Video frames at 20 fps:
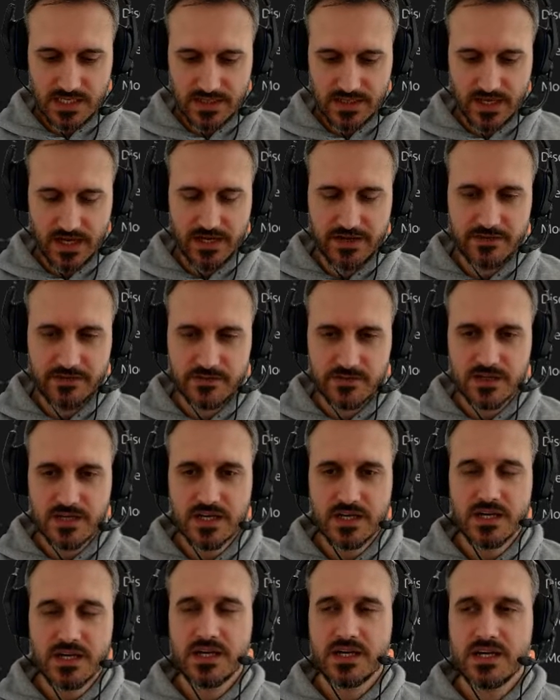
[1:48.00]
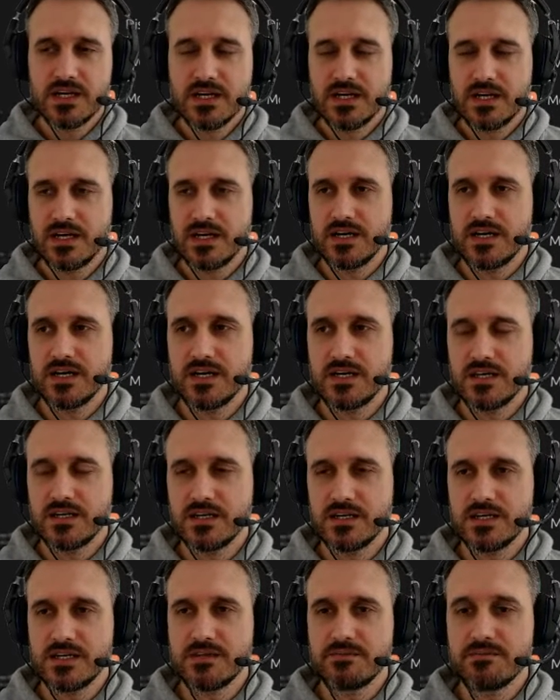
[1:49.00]
live
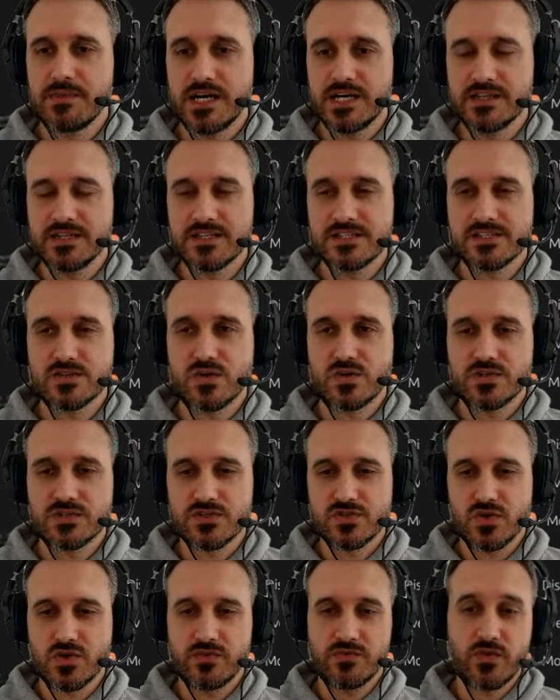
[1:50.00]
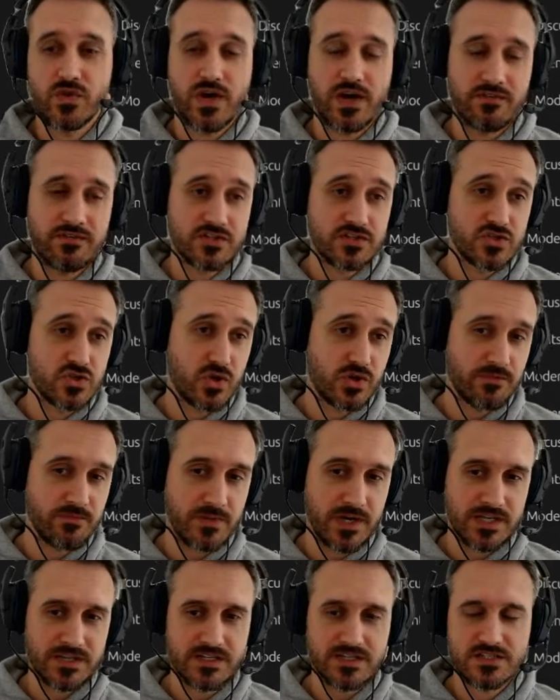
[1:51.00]
in my Discord. So if you haven't joined
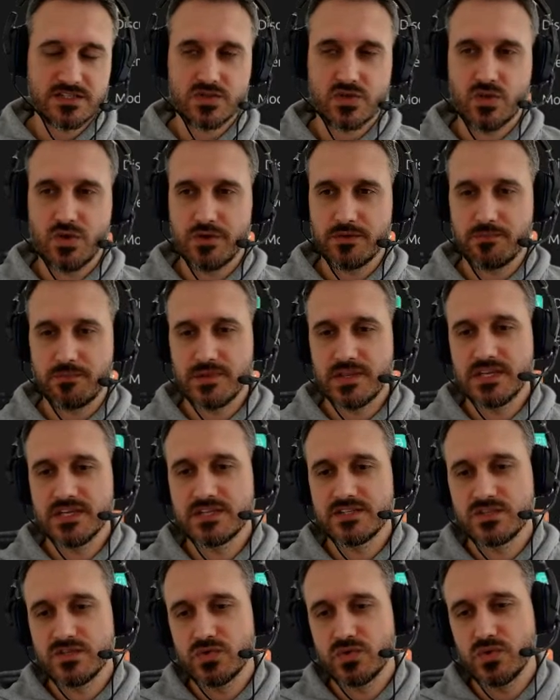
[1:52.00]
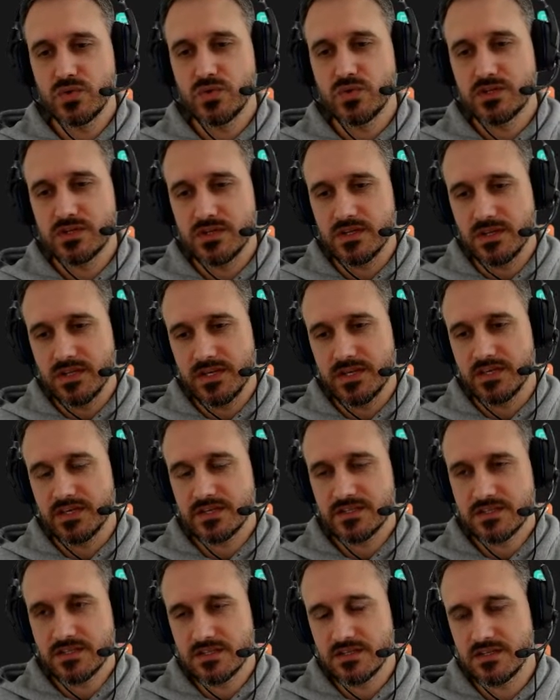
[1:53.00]
my Discord, please do. The
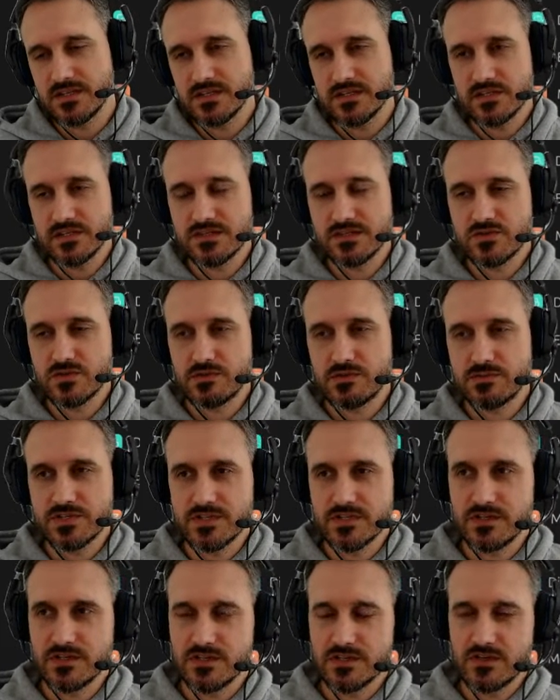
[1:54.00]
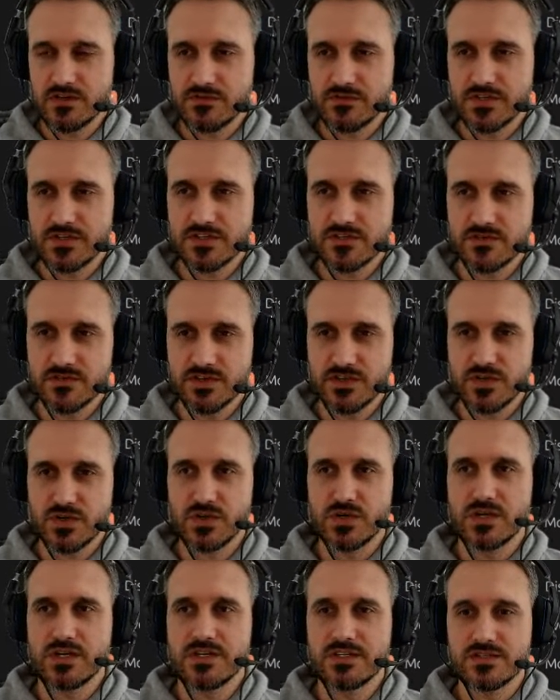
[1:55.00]
link is in the description of this
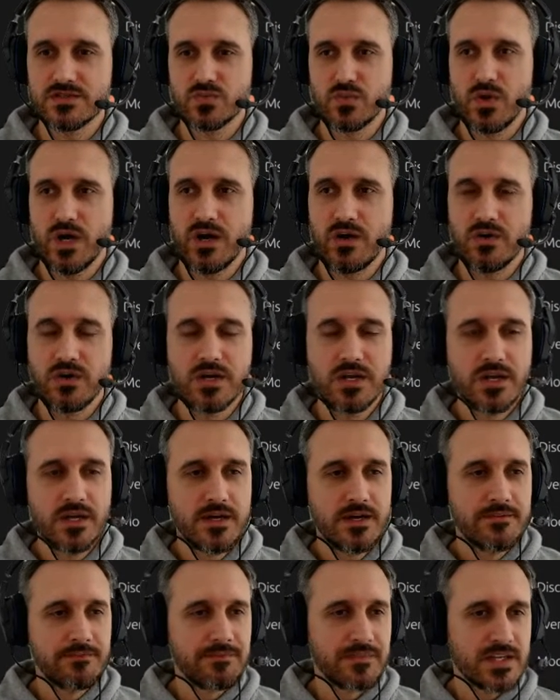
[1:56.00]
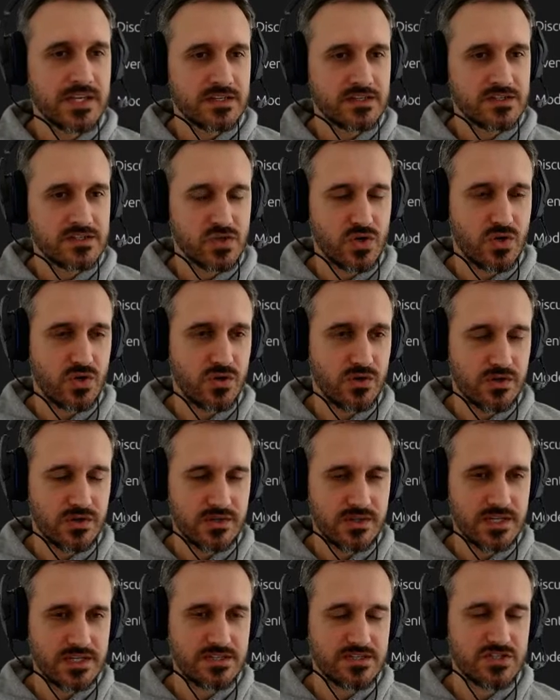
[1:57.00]
video as well. So
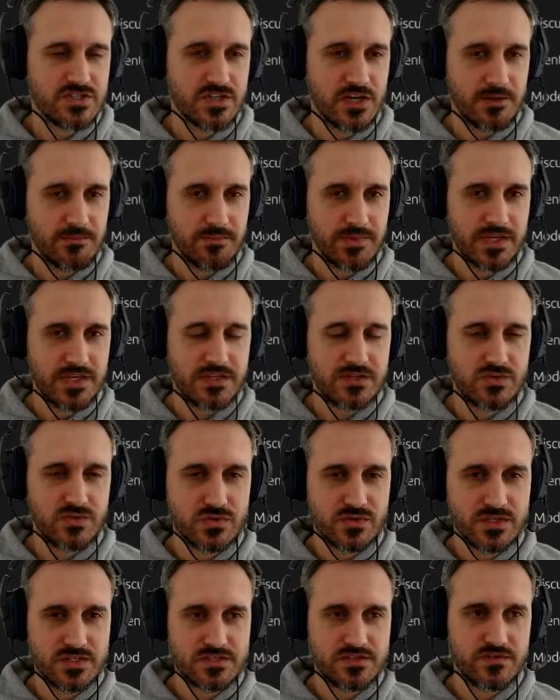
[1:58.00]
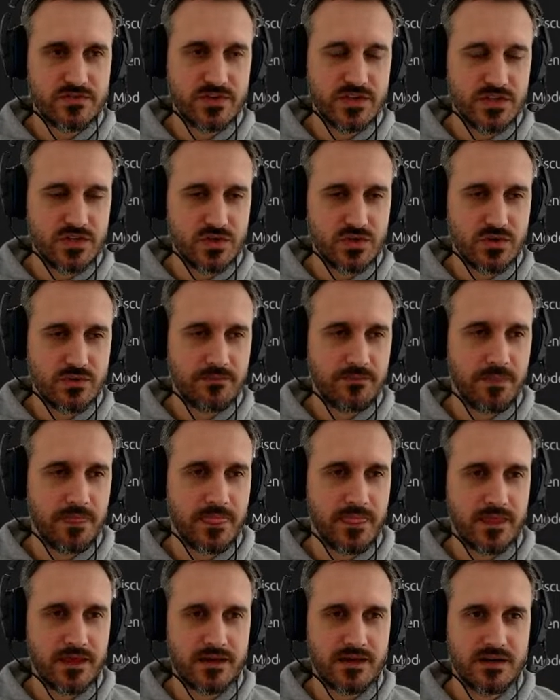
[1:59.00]
let's jump into this video.
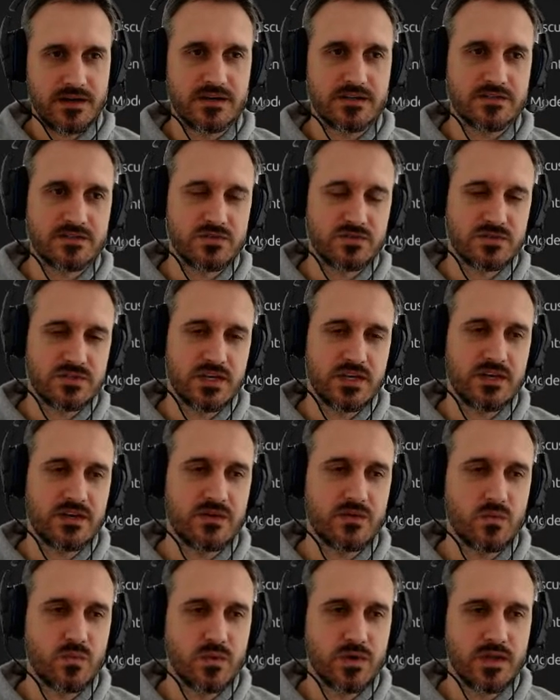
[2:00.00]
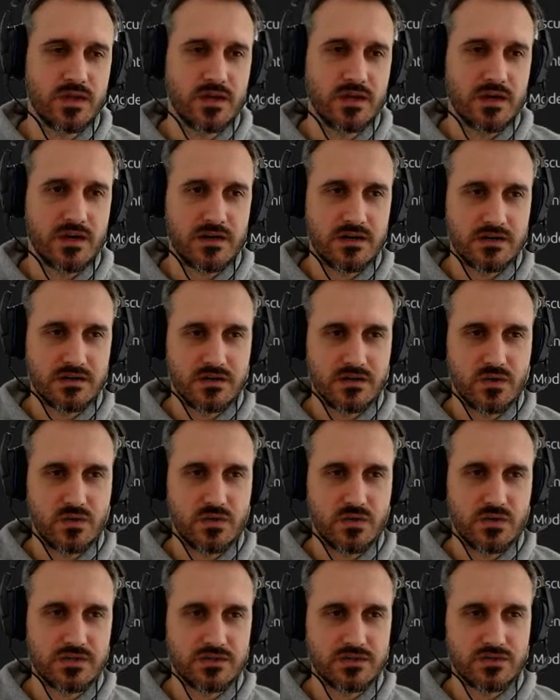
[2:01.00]
Today we are
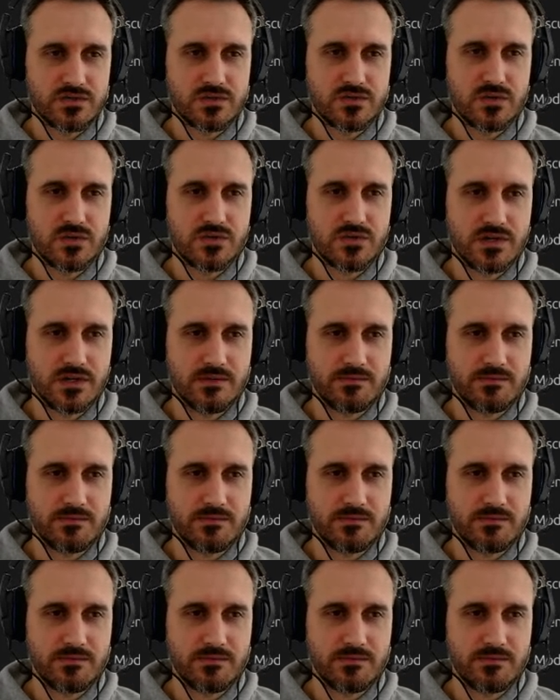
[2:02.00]
going to talk